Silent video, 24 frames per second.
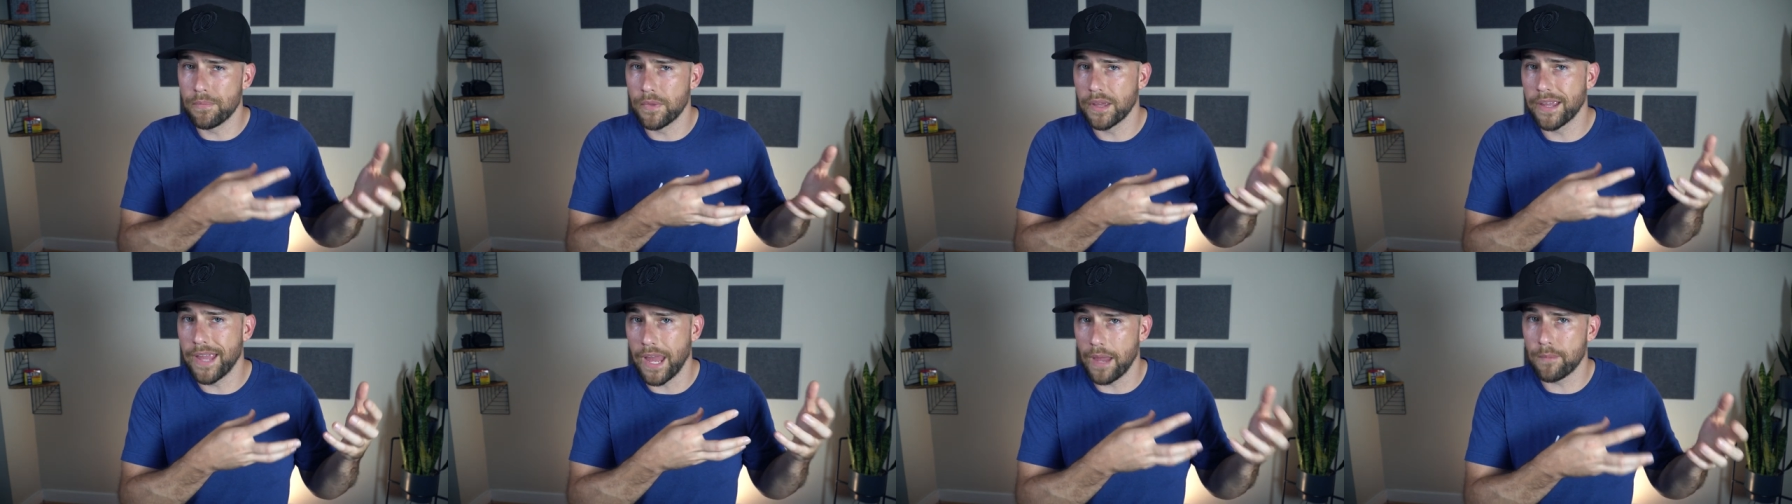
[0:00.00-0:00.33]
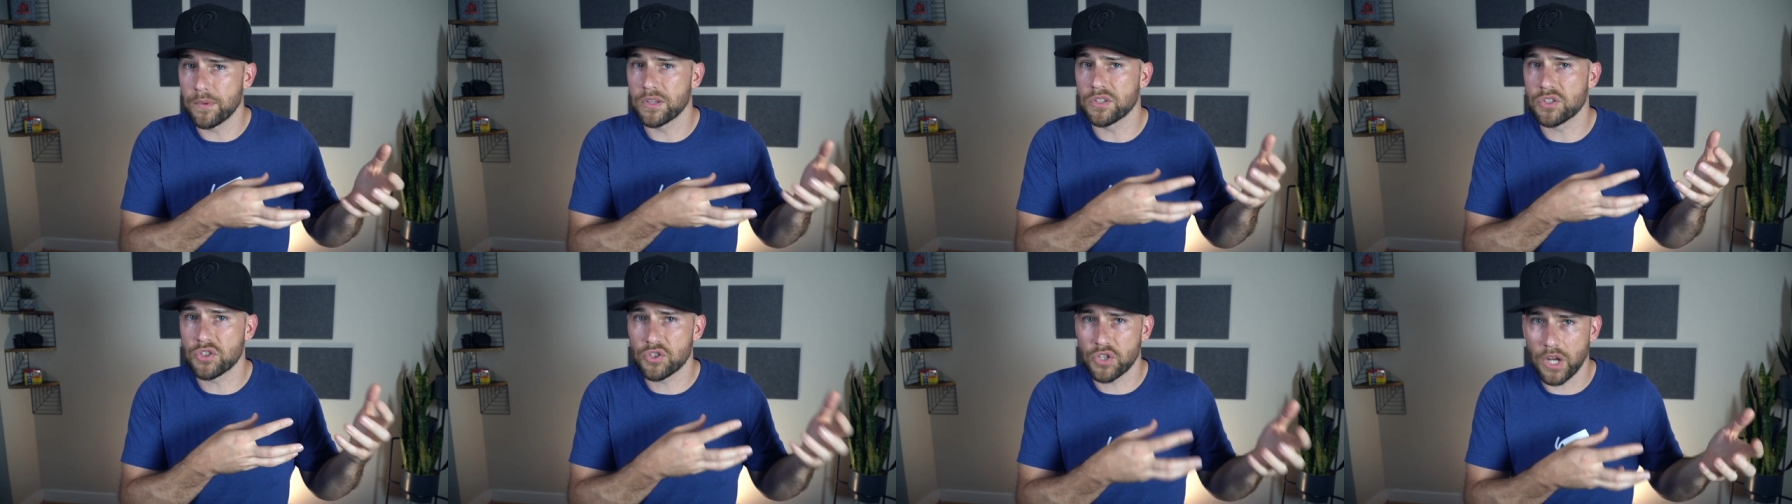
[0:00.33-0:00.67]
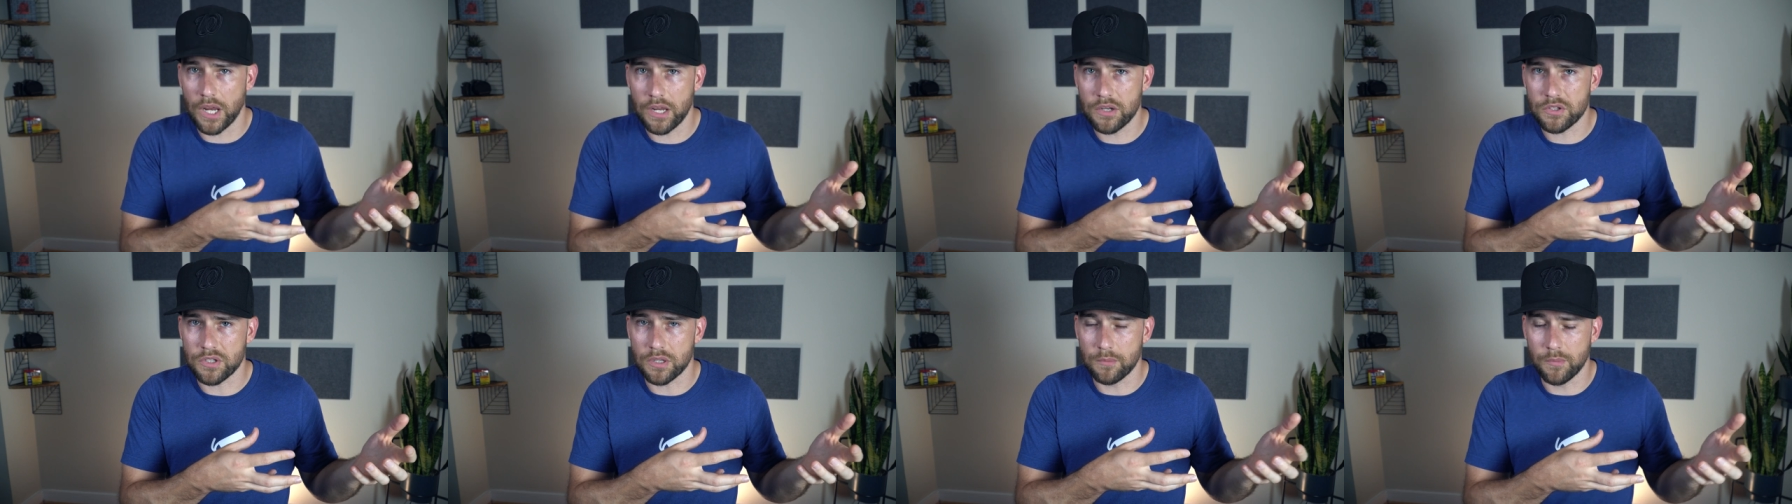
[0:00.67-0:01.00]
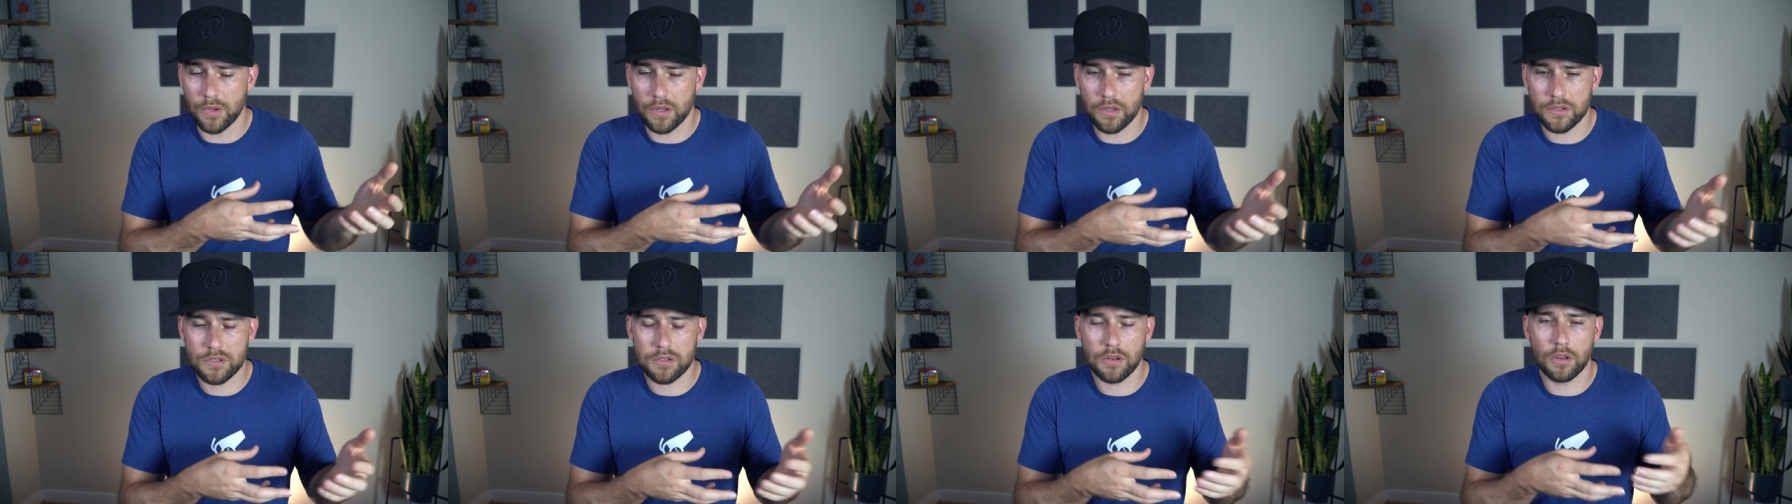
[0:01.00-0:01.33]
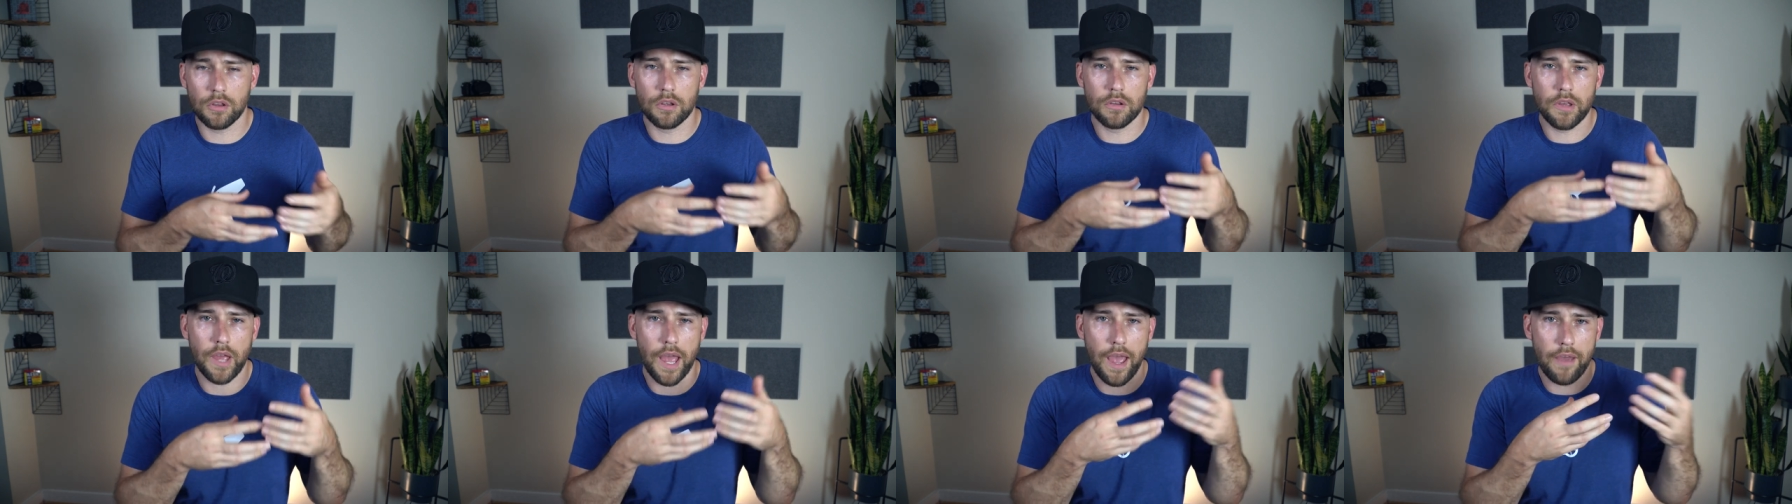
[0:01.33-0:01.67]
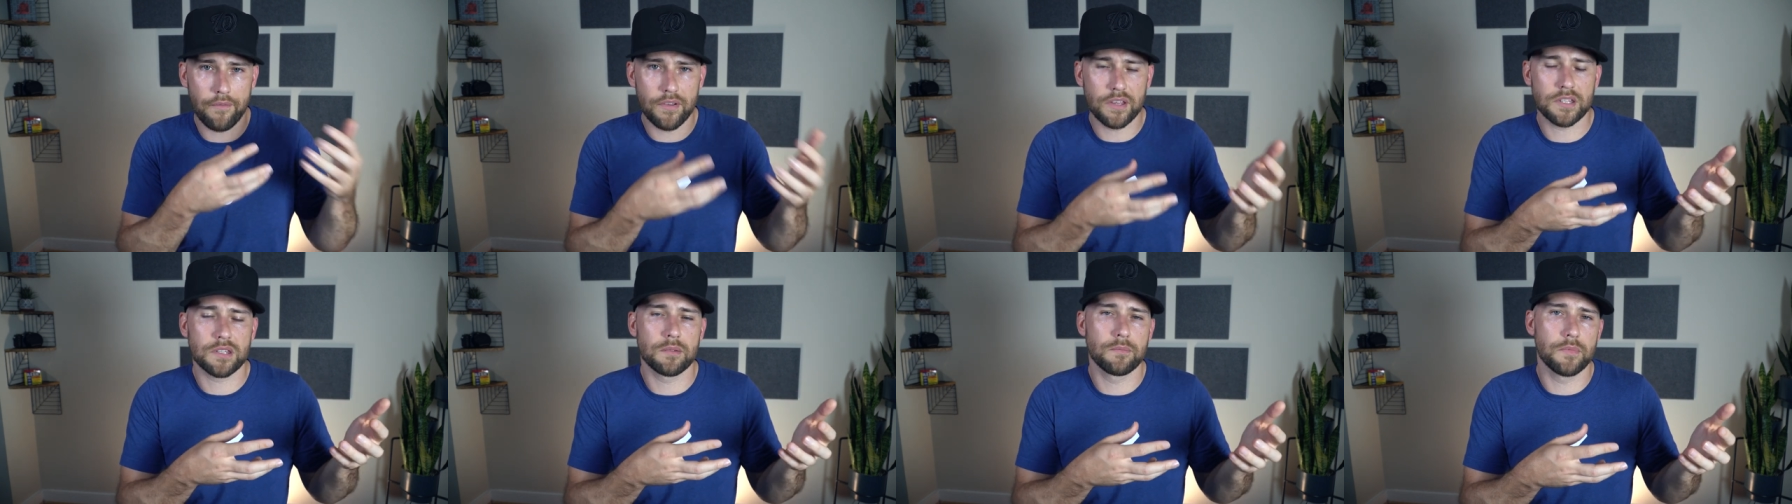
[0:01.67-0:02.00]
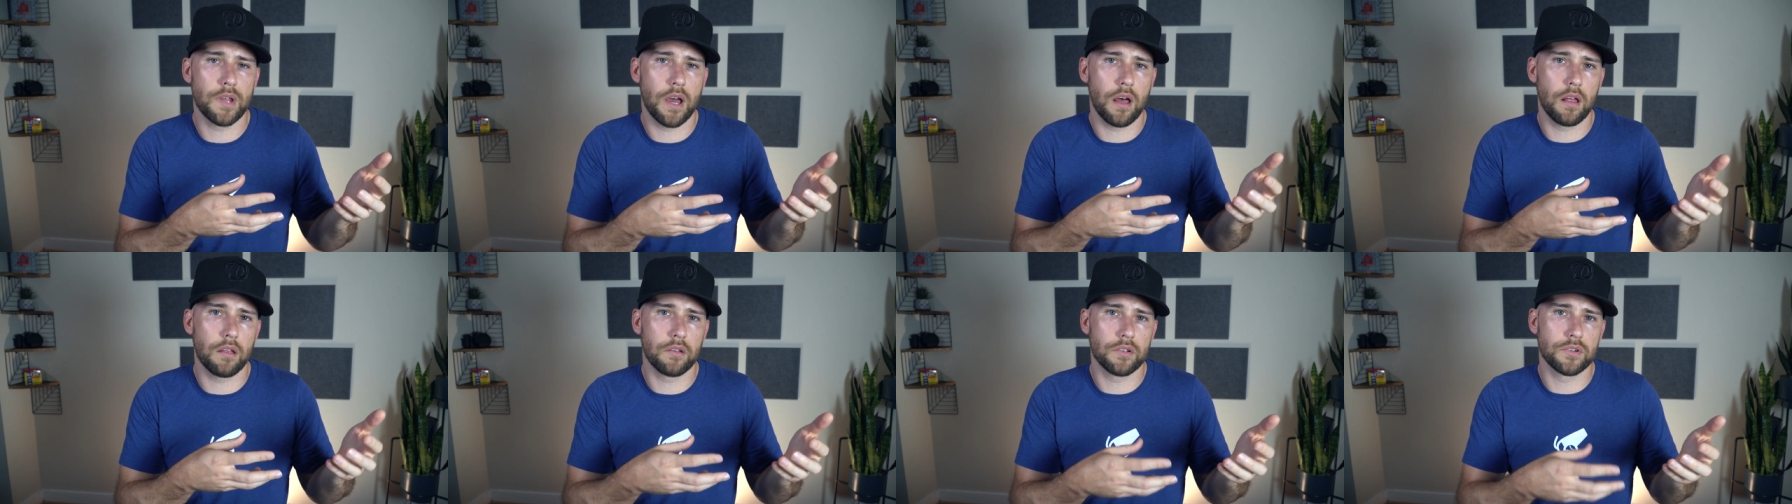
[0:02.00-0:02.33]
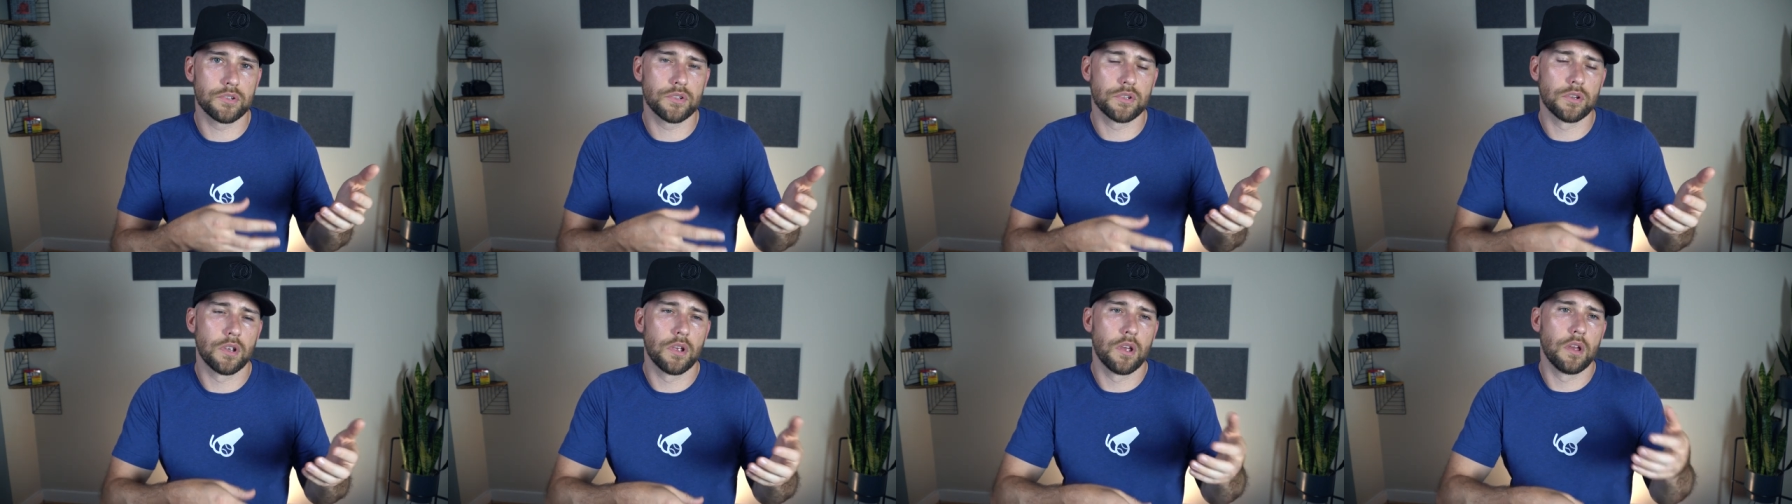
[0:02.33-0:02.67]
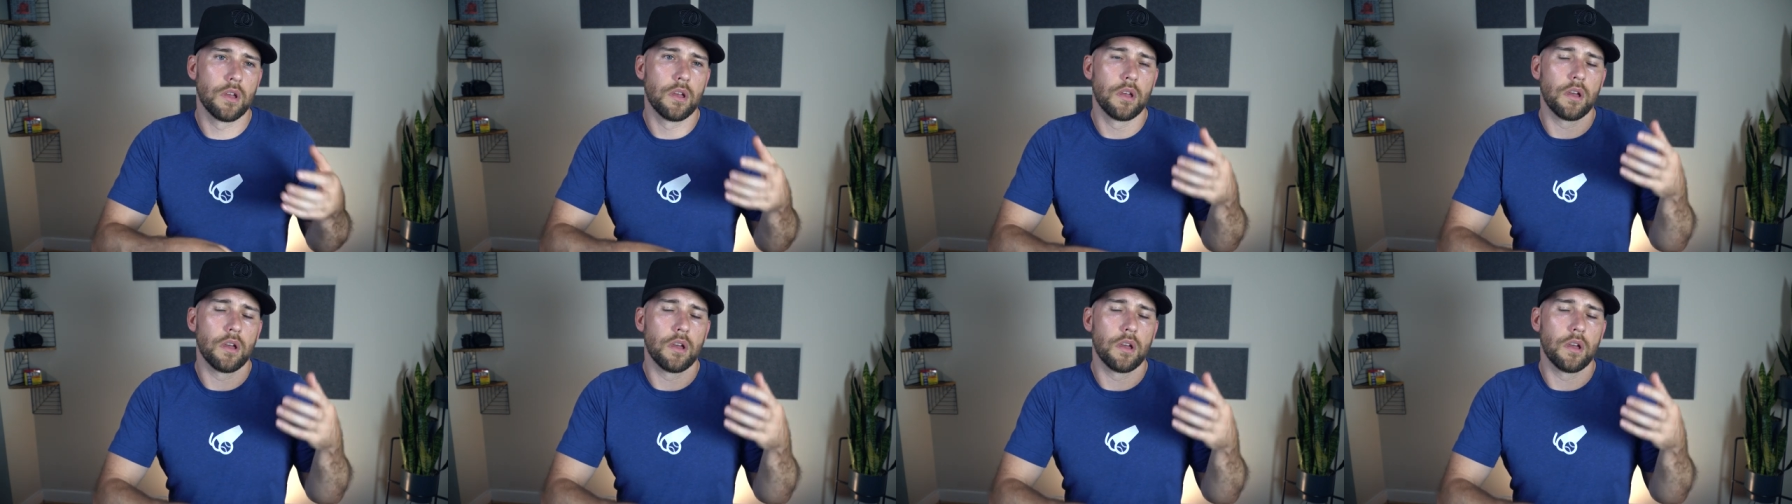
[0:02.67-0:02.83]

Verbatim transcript: the game is changing because having some knowledge